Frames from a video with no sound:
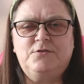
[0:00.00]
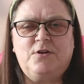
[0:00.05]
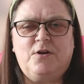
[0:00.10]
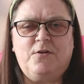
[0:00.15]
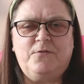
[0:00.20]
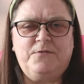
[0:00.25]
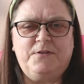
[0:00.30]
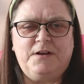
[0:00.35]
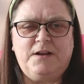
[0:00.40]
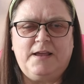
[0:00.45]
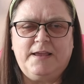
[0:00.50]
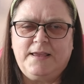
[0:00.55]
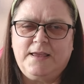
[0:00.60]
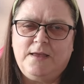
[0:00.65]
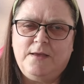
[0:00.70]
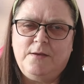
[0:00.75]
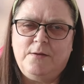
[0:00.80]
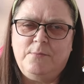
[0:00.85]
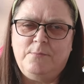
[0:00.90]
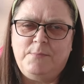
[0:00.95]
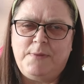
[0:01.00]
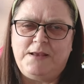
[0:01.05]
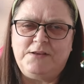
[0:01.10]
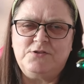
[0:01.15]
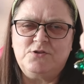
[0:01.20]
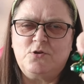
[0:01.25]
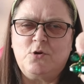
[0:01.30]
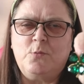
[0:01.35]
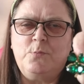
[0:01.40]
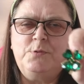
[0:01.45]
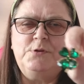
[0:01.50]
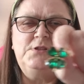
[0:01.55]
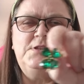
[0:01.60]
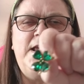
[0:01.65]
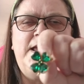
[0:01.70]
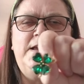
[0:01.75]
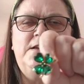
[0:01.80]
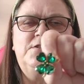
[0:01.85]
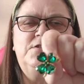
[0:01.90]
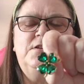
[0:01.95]
to offer like a magical
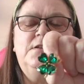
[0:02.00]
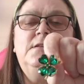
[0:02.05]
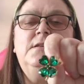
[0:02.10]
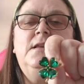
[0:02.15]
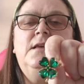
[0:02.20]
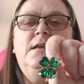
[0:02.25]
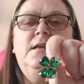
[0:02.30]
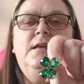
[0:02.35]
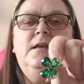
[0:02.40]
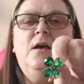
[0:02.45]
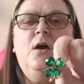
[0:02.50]
protection,